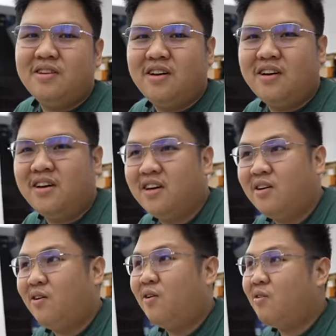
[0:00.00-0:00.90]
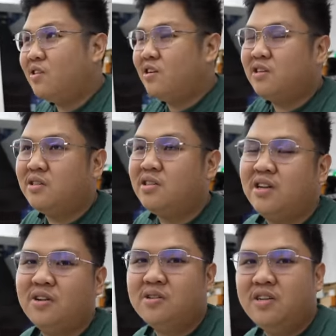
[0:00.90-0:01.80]
all the
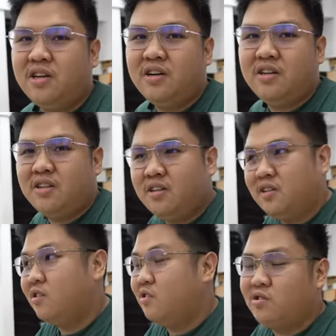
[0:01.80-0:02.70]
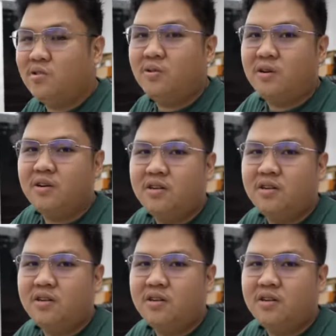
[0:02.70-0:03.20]
sneakers here in store.